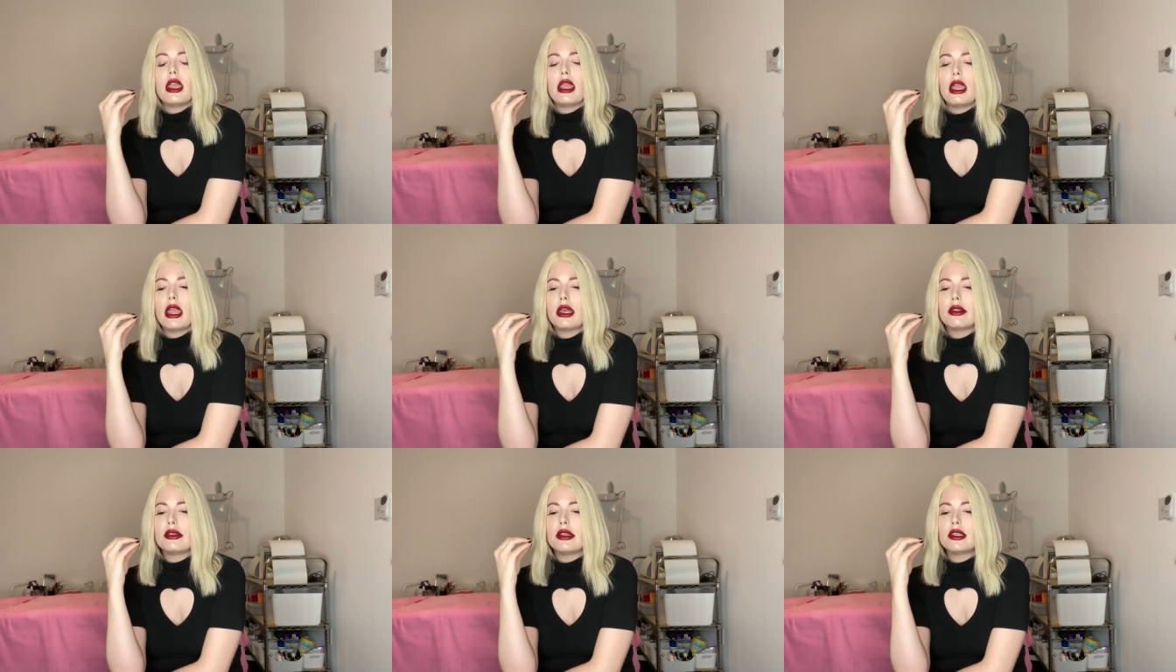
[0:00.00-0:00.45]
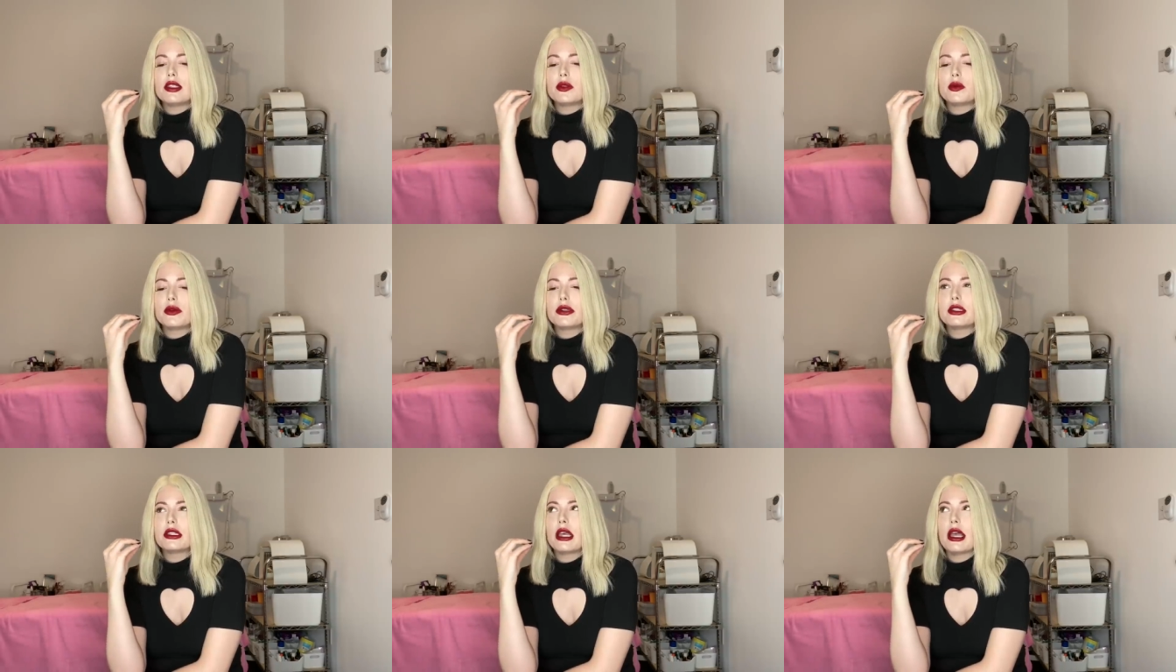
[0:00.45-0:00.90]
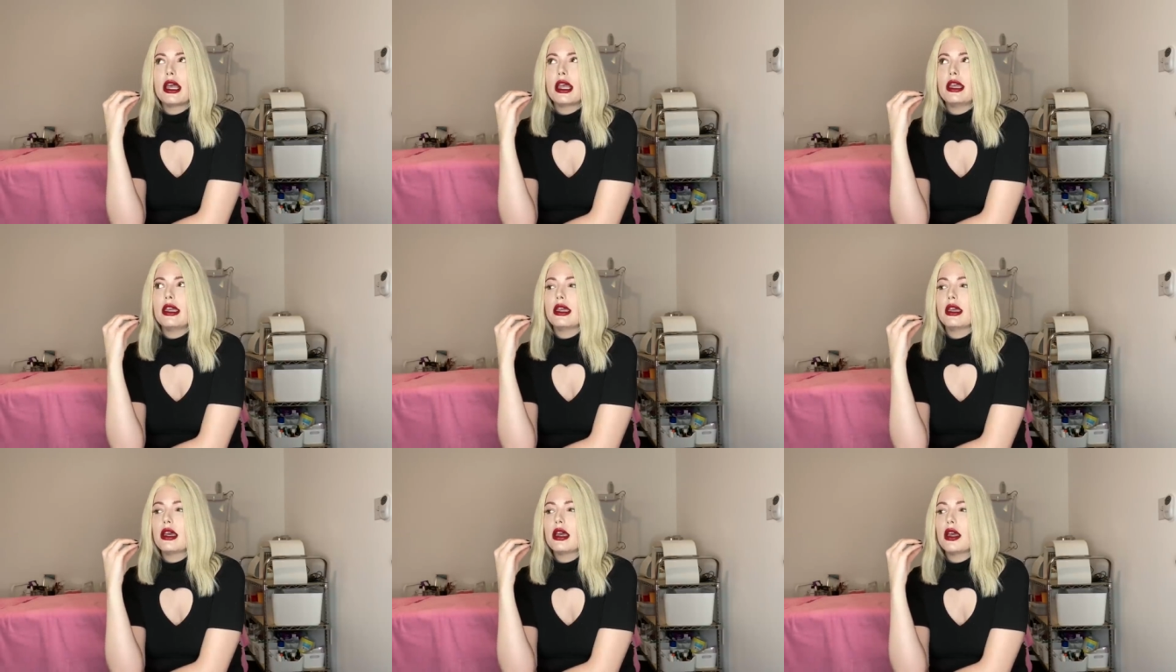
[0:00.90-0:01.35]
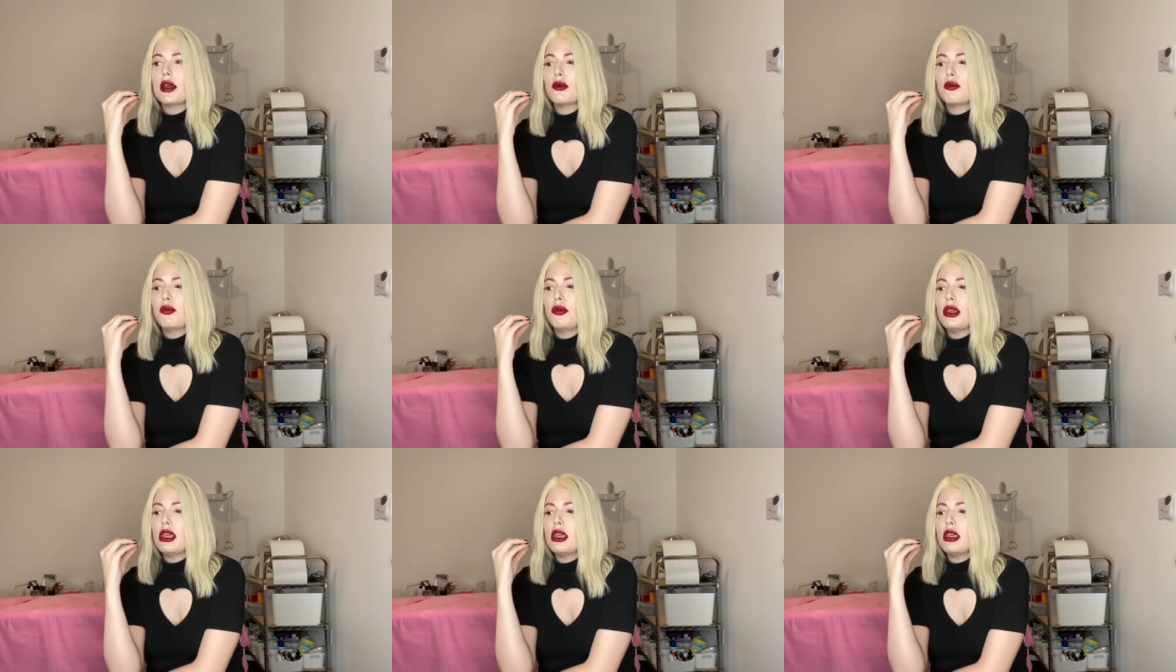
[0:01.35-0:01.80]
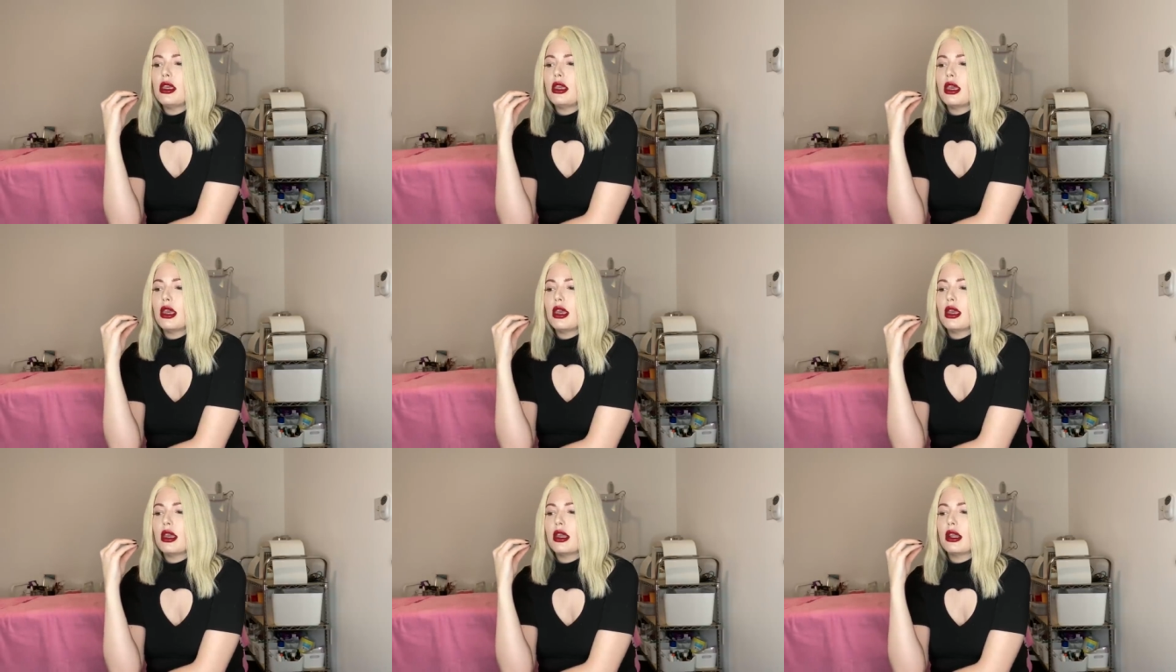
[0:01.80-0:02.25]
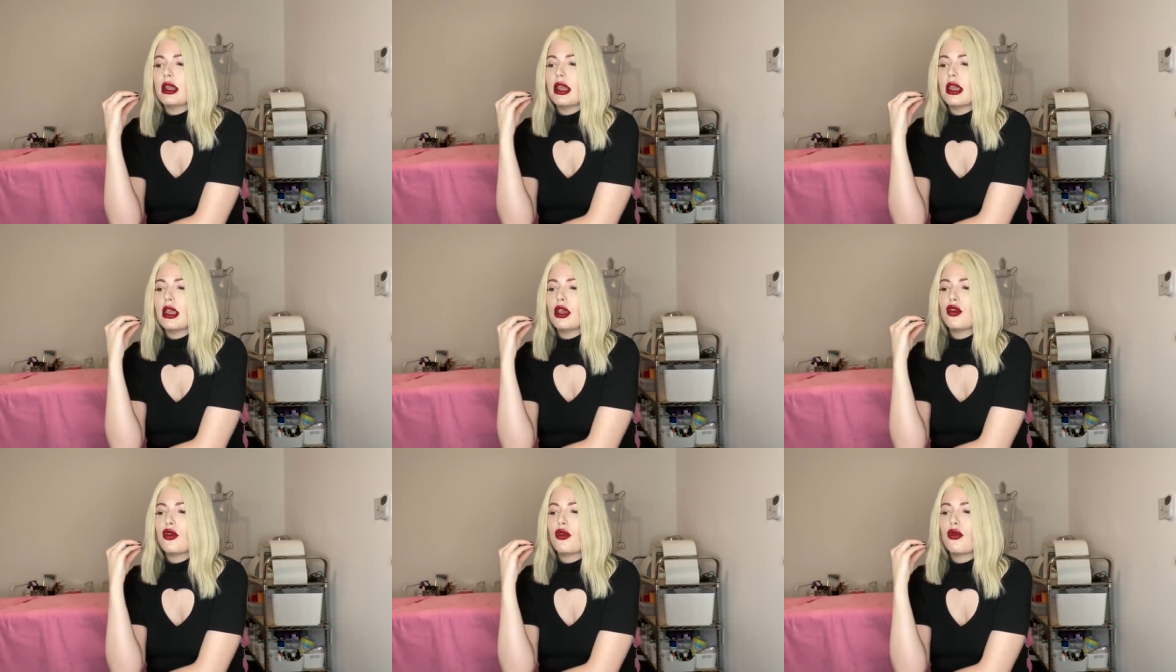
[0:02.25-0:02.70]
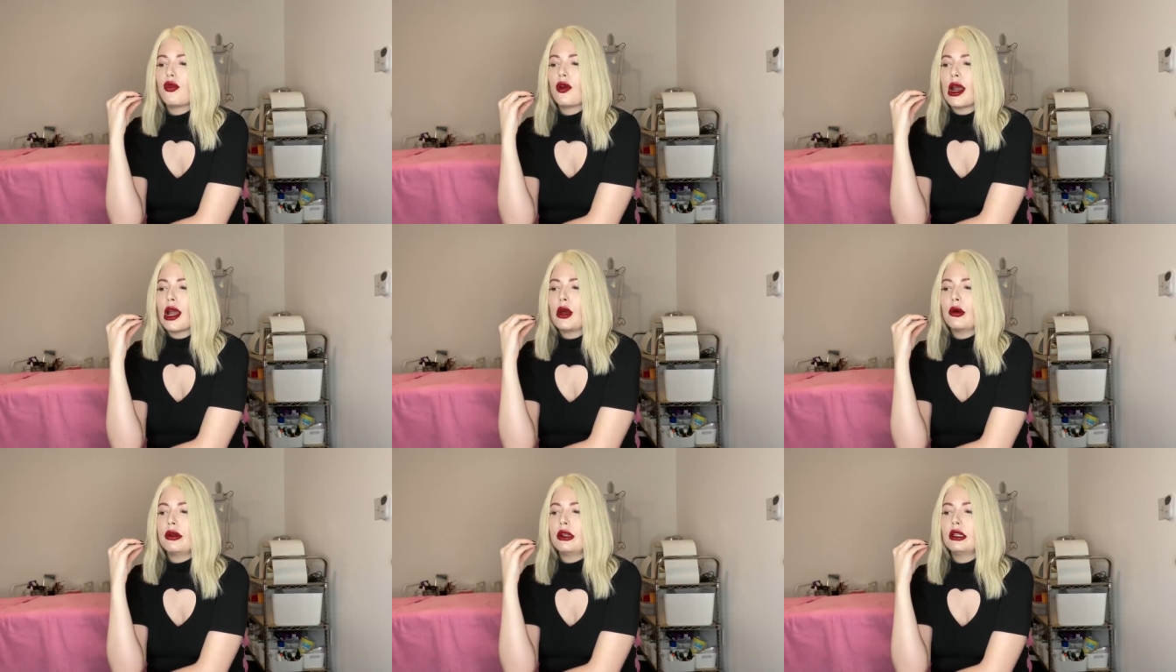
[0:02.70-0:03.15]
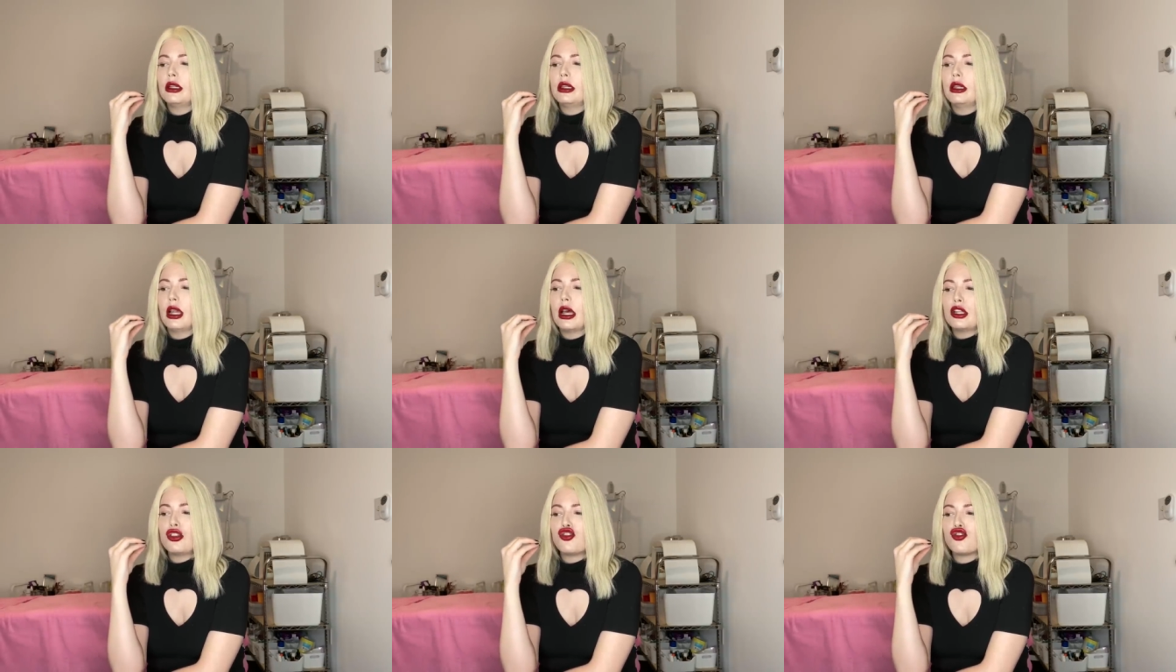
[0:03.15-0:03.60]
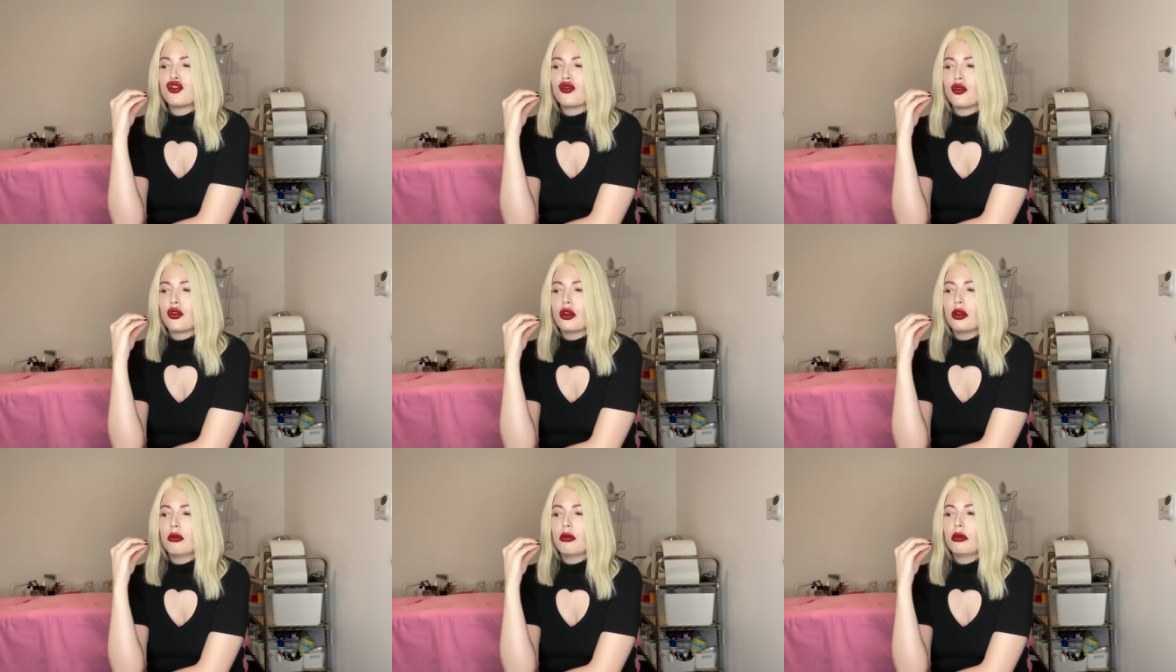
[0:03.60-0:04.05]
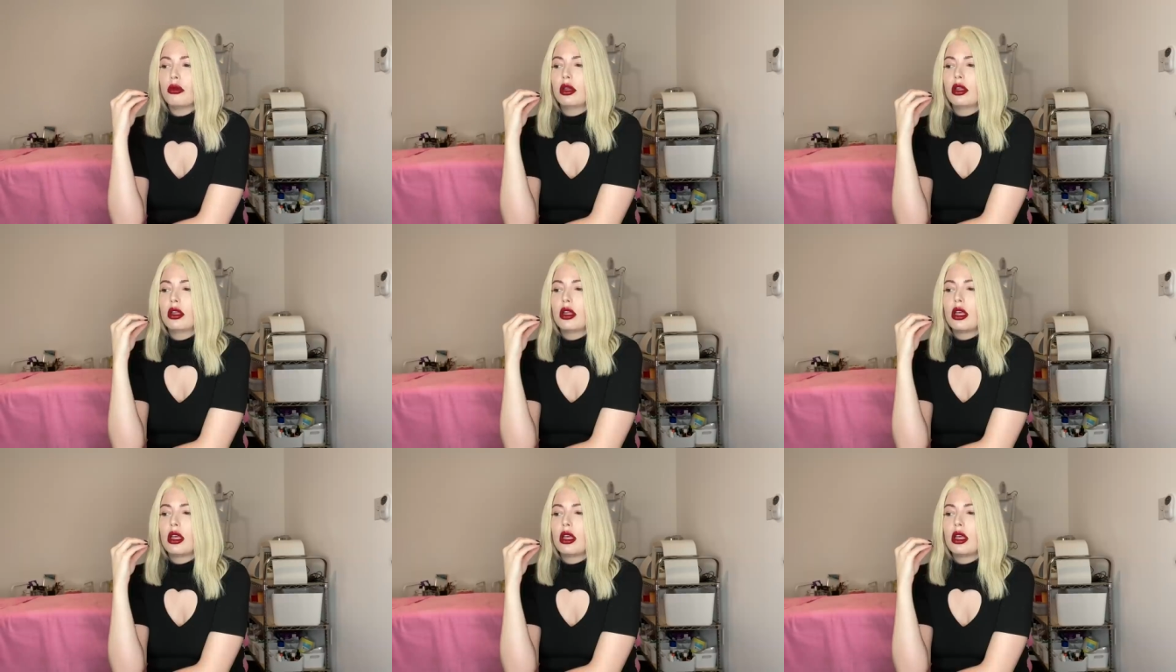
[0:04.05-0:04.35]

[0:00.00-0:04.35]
And this was like being in a crowded lunchroom.